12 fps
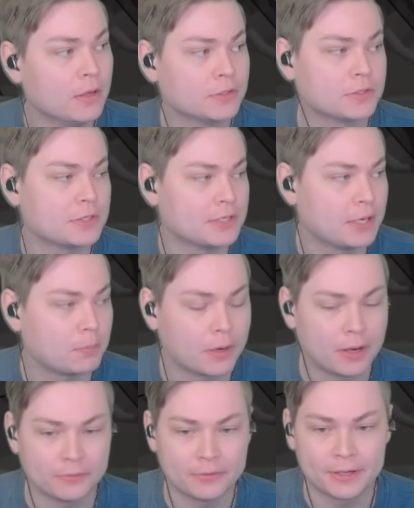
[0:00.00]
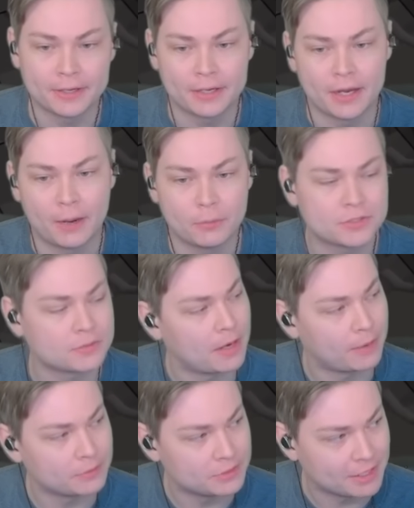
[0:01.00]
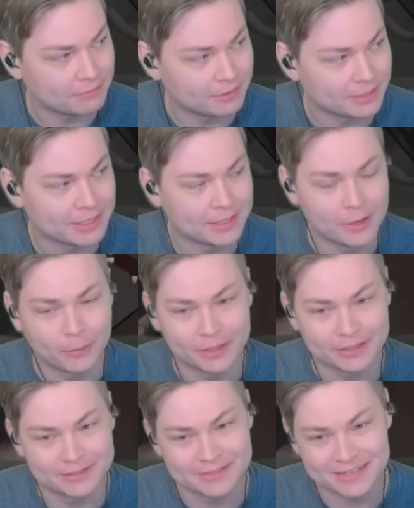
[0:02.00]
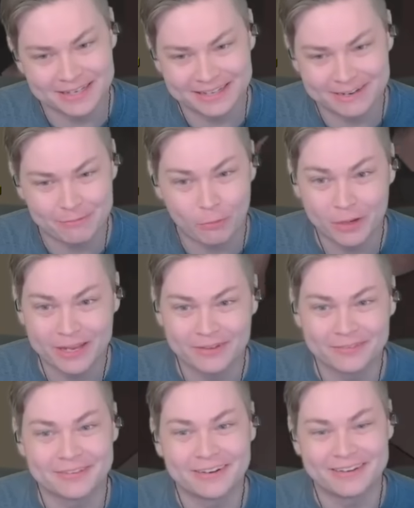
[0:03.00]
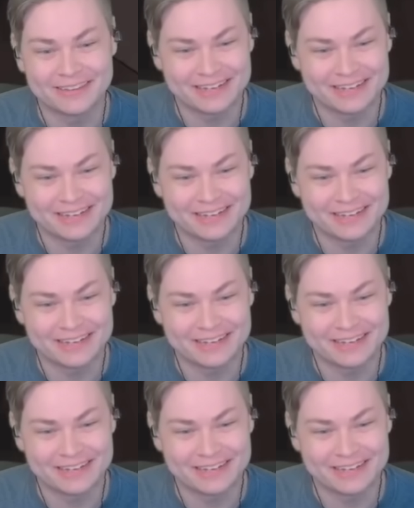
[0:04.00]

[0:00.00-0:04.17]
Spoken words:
So it's good to keep your health high. I was definitely egoing, sitting like 40 health there.